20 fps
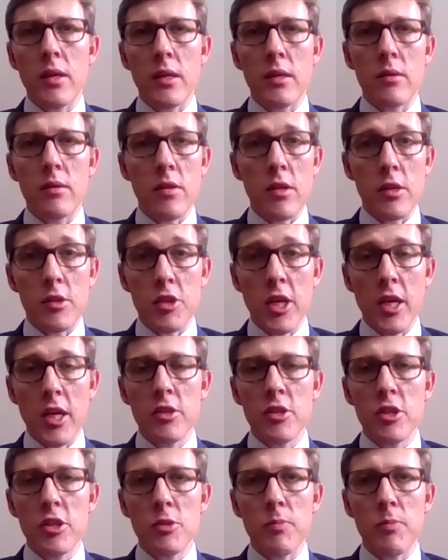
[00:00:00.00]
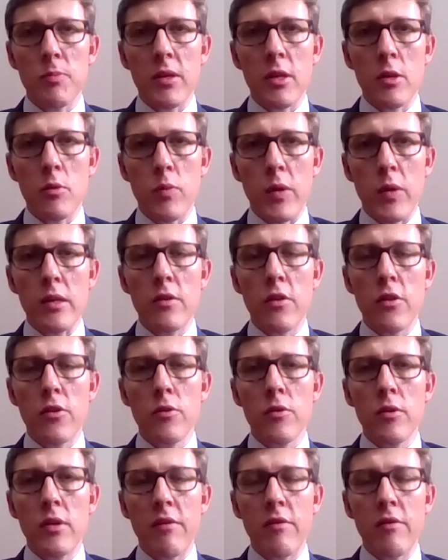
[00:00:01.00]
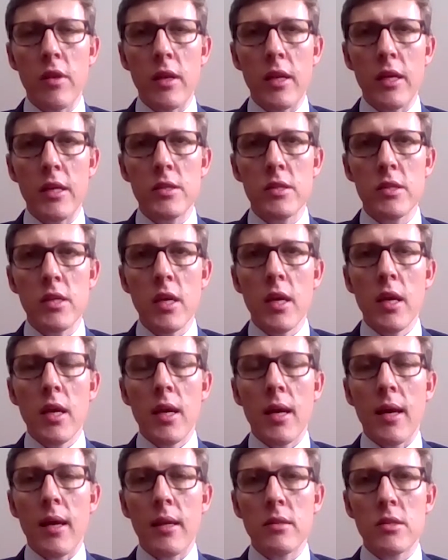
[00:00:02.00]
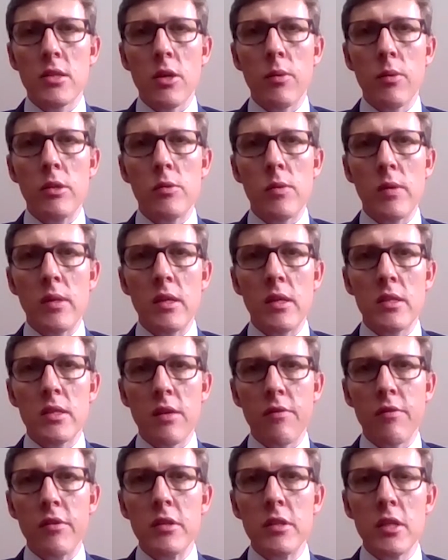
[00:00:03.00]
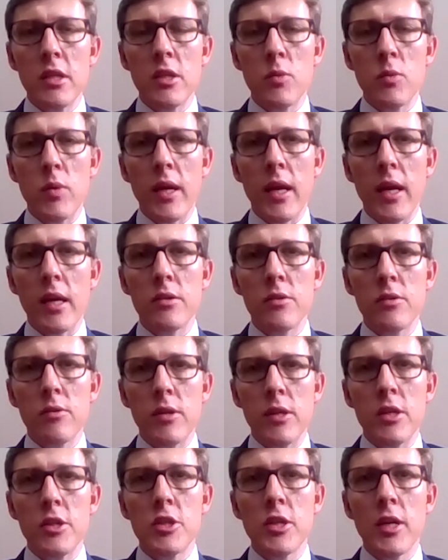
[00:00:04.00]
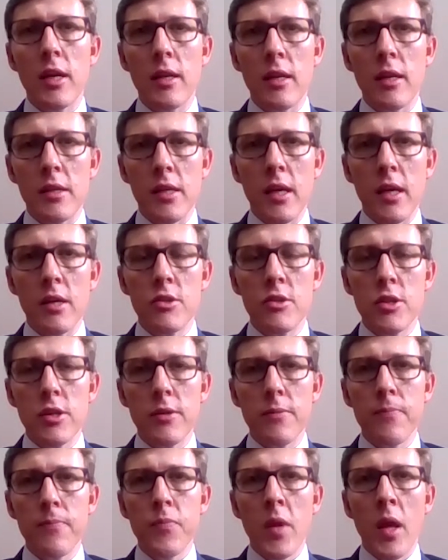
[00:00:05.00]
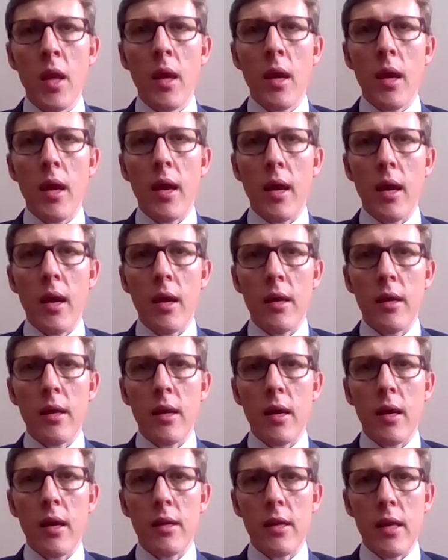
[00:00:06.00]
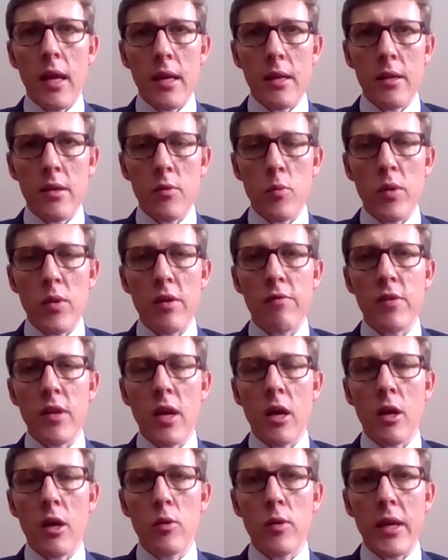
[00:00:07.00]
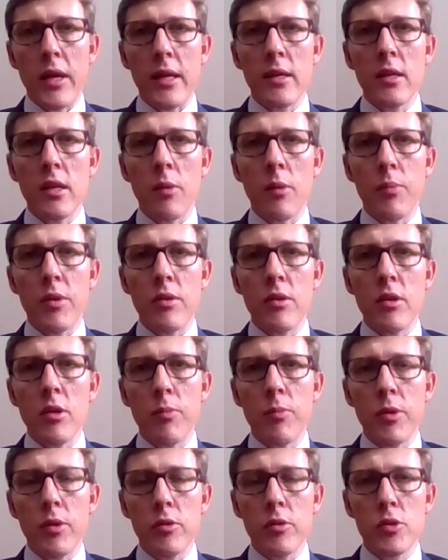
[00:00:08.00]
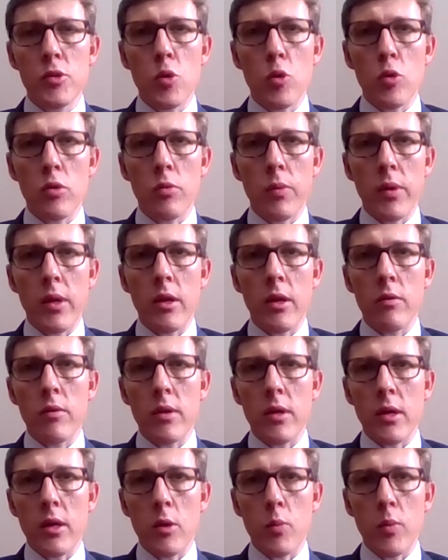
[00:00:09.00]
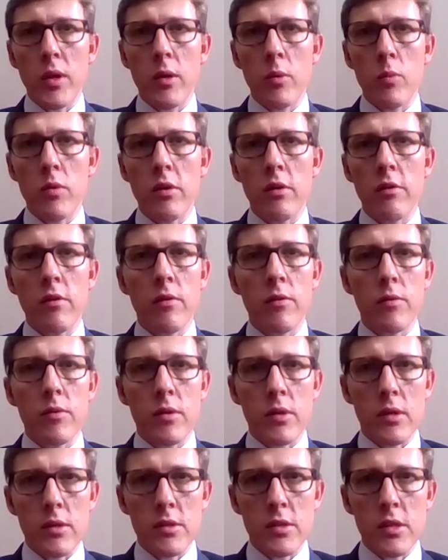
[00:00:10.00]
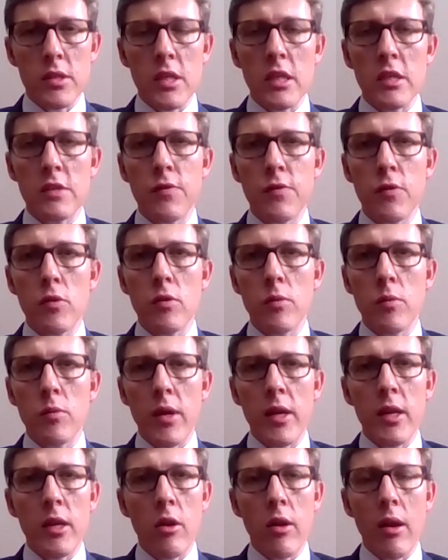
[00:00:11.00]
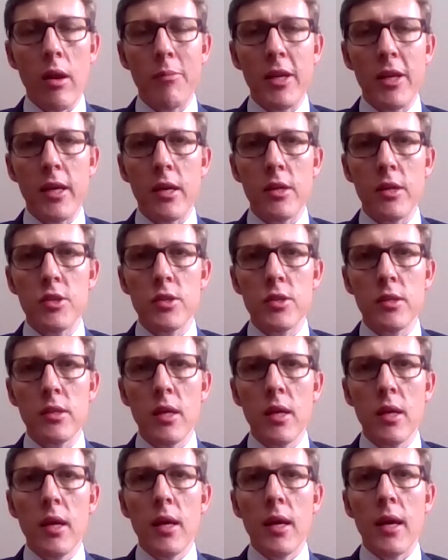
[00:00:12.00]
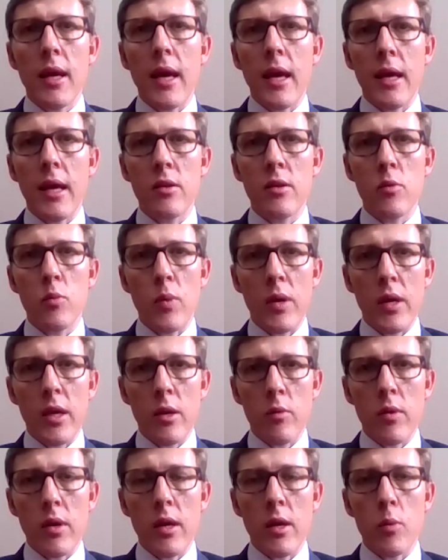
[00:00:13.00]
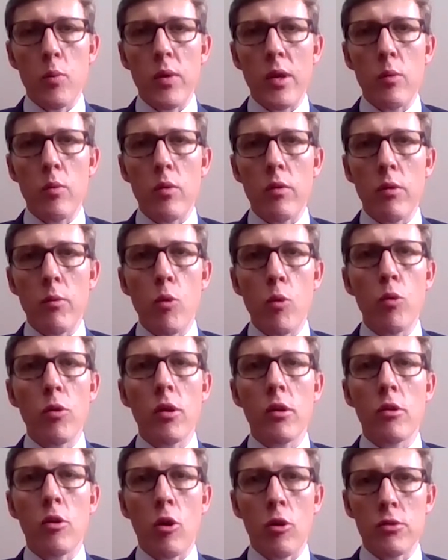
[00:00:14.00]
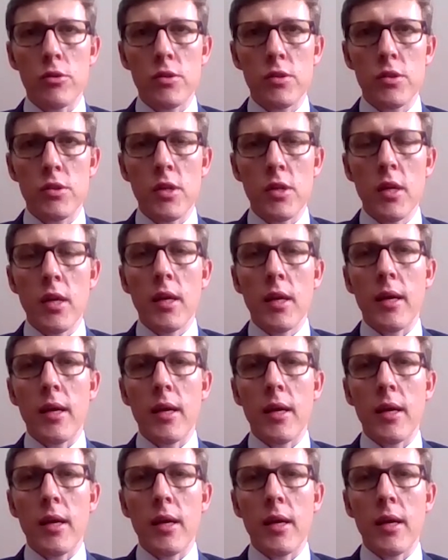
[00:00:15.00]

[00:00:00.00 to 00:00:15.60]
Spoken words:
that the changes, but went through nevertheless. And so in 2017, we had to initiate litigation, and we have now ended up in the appeals court where we were successful in our application and where we were awarded costs